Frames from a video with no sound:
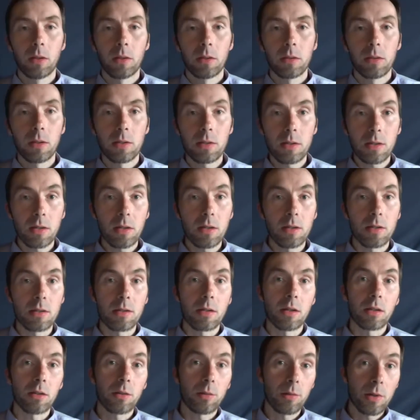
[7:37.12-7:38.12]
This is
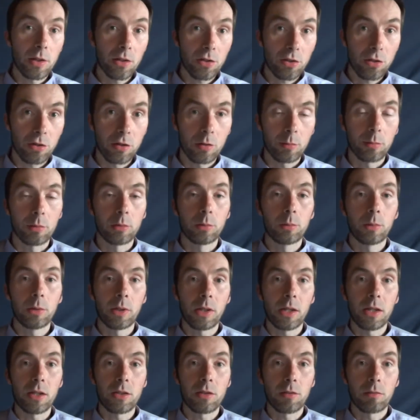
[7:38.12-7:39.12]
a questionable
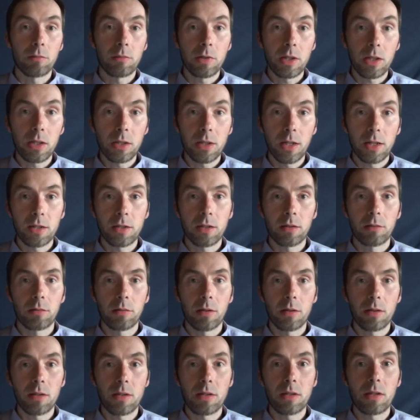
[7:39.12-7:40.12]
way to
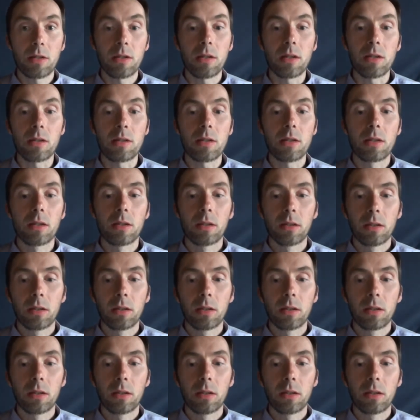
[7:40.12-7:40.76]
recategorize science.